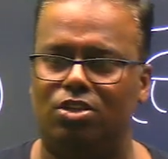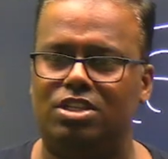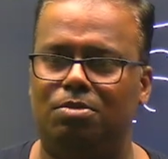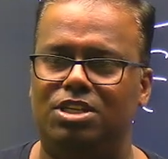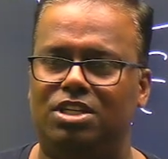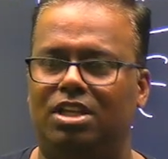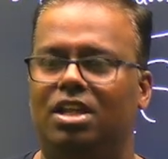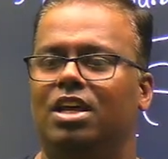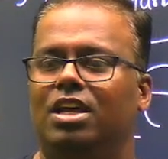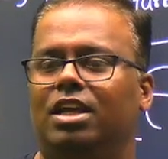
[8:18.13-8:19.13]
emission,
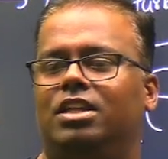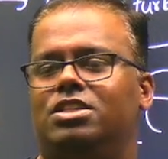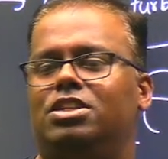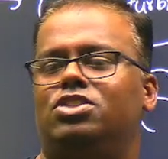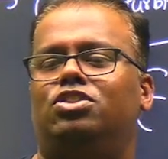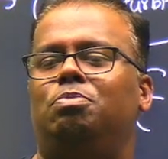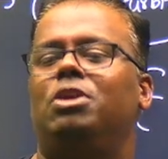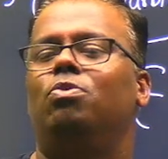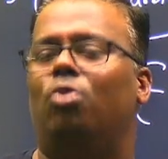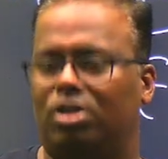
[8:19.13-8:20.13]
it is just dripping
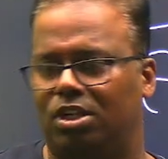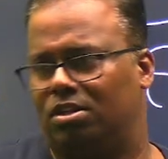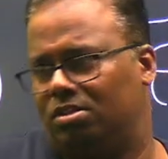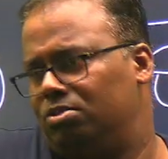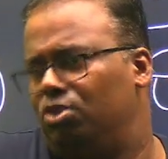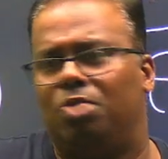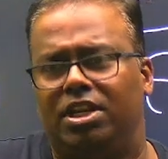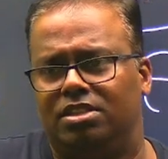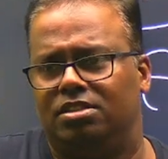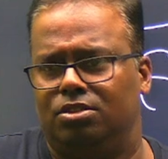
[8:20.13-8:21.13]
water? Do you
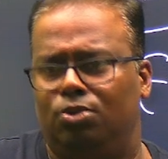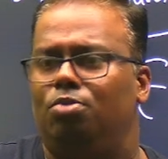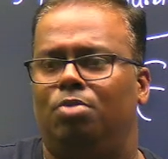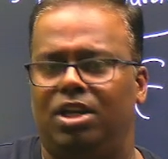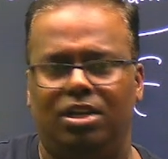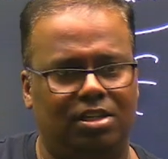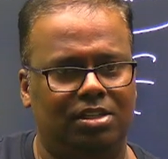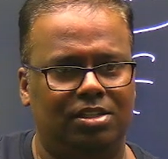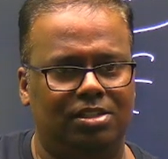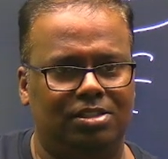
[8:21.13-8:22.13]
mind? You don't mind.
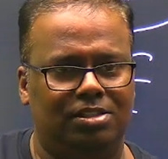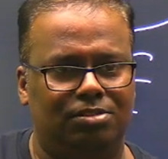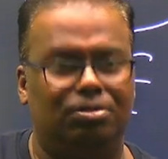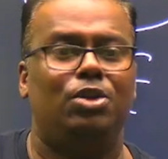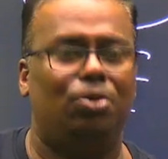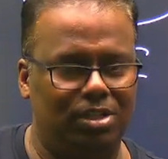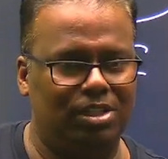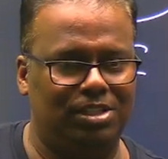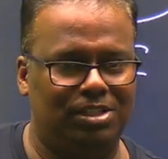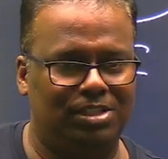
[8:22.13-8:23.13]
Very good.
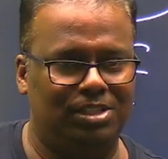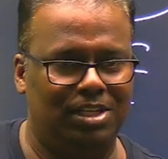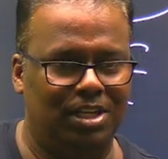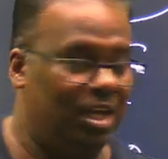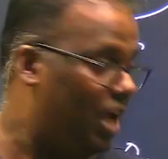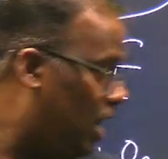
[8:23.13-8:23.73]
Are you